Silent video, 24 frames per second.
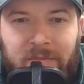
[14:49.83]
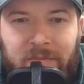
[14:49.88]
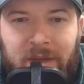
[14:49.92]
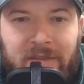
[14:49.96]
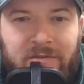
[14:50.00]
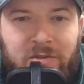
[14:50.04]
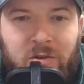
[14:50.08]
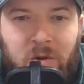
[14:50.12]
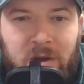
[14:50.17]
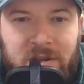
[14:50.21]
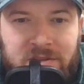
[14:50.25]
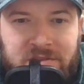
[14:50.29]

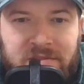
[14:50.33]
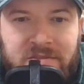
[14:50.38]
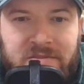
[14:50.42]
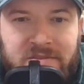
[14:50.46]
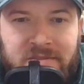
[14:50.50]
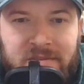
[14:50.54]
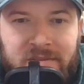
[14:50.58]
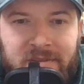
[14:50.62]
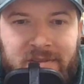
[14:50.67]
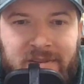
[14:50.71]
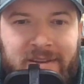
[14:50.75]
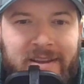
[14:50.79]
have
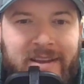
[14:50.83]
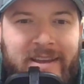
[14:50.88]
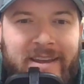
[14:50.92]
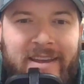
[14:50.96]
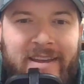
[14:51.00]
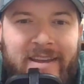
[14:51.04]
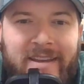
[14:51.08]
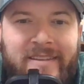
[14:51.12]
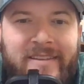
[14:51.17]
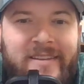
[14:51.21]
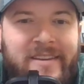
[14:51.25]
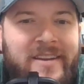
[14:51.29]
questions.
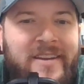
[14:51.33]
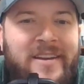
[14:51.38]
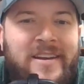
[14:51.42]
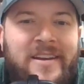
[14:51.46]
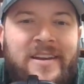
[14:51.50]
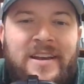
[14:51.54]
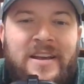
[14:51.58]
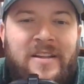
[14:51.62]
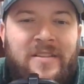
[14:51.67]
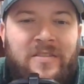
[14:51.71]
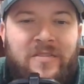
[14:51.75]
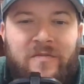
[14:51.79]
And
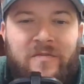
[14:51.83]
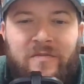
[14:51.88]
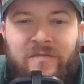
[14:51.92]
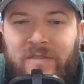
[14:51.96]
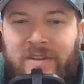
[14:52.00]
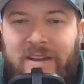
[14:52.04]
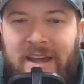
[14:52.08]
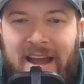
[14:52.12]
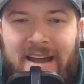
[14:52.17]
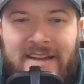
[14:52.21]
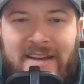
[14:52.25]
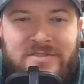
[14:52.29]

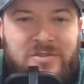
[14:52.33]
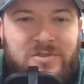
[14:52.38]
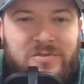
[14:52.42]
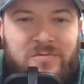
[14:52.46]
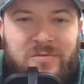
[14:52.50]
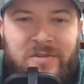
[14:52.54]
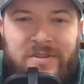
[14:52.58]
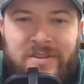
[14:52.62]
Kayser's